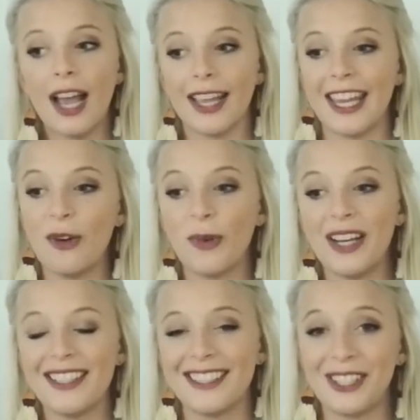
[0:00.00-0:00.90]
I can't
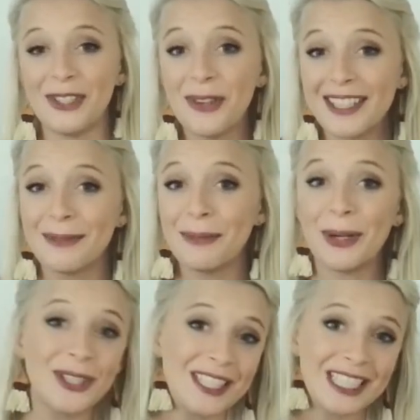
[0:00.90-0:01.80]
wait to see you guys in
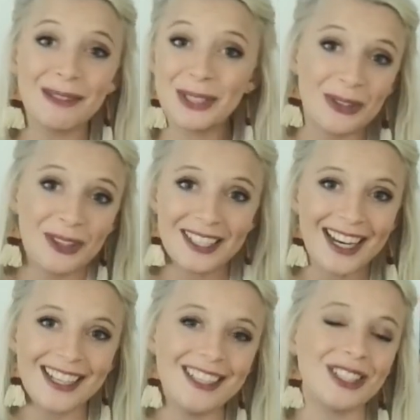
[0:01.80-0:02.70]
person. I'm so
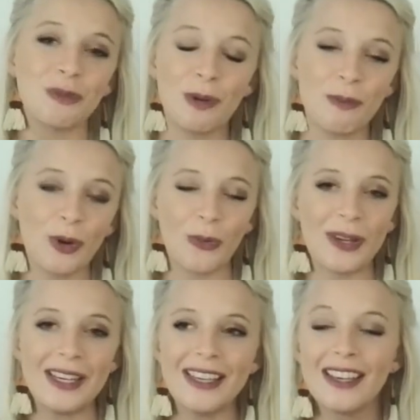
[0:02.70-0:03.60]
excited. Just one more
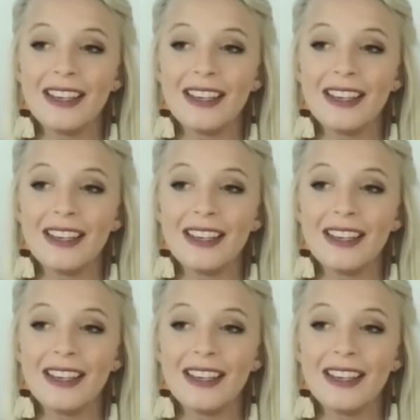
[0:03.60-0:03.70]
week.